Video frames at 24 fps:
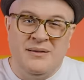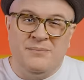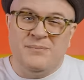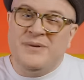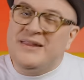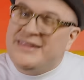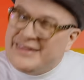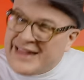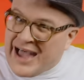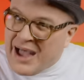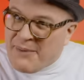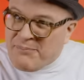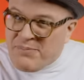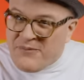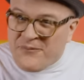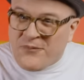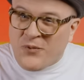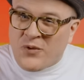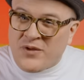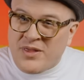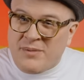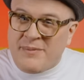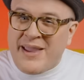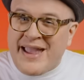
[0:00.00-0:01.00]
but not
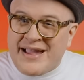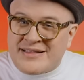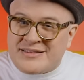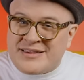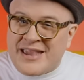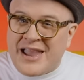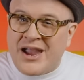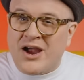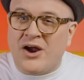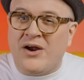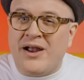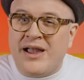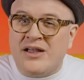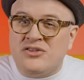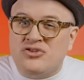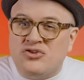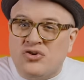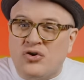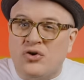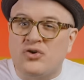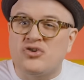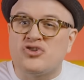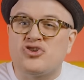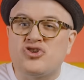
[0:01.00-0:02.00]
before the man's hair had
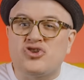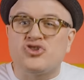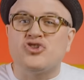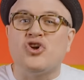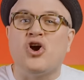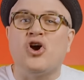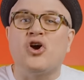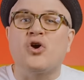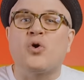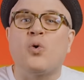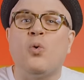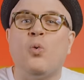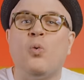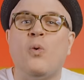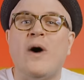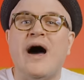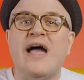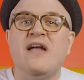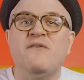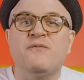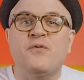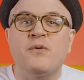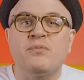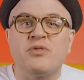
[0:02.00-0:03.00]
turned stark
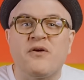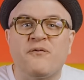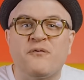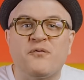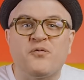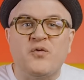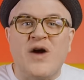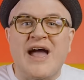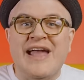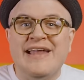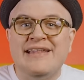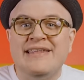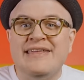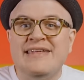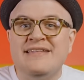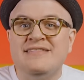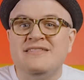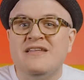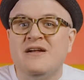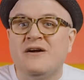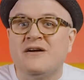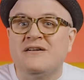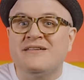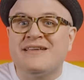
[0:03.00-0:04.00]
white from the
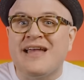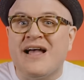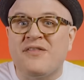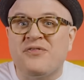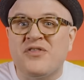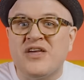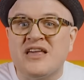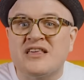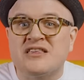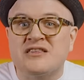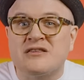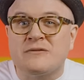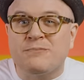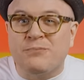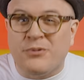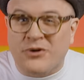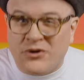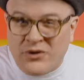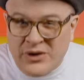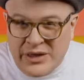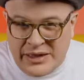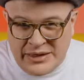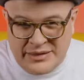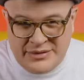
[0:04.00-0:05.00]
frightening near-death
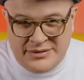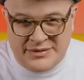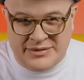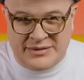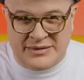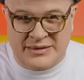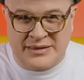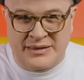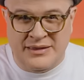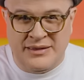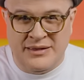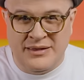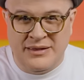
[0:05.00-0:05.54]
experience.